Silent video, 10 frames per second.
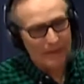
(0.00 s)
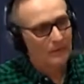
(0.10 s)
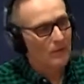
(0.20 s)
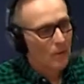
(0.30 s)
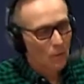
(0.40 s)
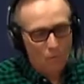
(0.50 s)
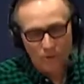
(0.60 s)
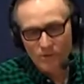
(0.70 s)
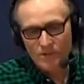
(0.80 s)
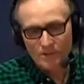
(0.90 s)
about
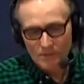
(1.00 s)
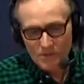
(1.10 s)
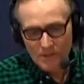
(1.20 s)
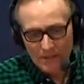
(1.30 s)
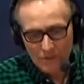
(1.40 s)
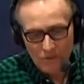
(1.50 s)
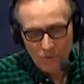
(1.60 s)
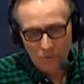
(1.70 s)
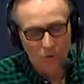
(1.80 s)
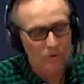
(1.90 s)
words that have been said to
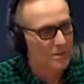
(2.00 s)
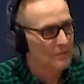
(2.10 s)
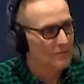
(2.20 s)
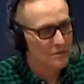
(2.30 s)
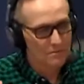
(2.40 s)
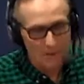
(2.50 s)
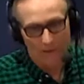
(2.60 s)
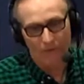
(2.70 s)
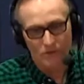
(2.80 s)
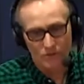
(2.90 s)
you, words that have just
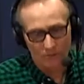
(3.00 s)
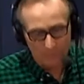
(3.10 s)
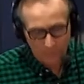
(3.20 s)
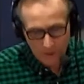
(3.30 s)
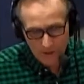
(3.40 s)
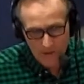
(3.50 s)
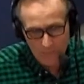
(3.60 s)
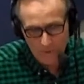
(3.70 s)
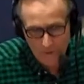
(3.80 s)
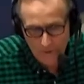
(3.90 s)
buried you and brought
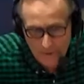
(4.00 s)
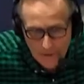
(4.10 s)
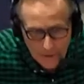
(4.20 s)
you under.